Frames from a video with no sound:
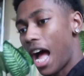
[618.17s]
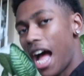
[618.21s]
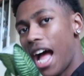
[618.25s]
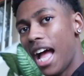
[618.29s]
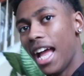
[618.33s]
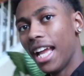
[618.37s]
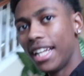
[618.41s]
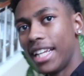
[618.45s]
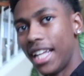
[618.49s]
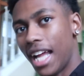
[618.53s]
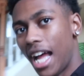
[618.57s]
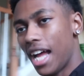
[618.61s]

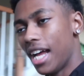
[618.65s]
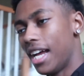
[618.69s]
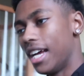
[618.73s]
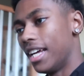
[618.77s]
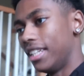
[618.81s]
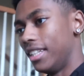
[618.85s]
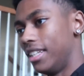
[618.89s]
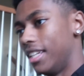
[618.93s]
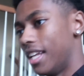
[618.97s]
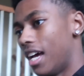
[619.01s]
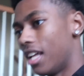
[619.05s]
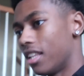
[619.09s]
I got
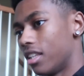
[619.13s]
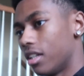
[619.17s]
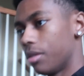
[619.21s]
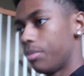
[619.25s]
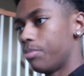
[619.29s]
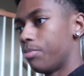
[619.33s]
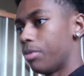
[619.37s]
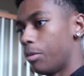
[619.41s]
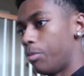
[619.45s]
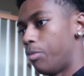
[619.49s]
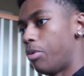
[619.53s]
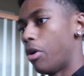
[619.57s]
another
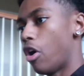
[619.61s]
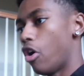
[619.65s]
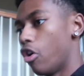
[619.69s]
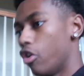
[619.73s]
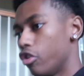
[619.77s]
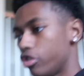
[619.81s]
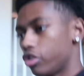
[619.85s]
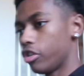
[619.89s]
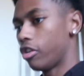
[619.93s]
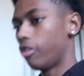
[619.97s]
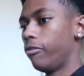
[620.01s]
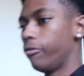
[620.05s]

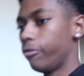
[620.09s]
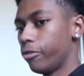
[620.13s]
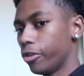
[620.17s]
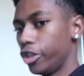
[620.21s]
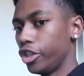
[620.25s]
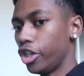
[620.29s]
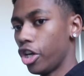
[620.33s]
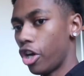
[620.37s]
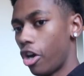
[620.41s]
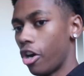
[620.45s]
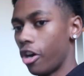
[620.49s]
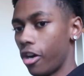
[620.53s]
proposal
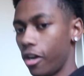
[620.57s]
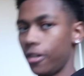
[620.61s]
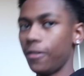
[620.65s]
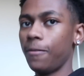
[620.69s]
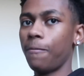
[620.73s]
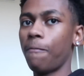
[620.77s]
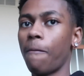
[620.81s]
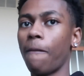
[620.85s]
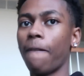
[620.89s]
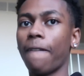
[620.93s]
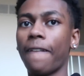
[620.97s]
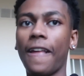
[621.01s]
for y'all,
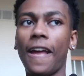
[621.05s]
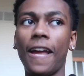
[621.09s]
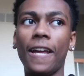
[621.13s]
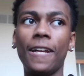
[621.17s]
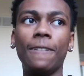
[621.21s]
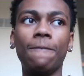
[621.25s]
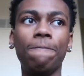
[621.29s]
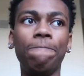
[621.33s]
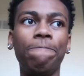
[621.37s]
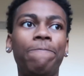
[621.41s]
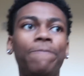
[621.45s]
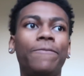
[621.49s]

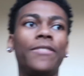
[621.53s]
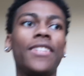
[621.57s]
okay?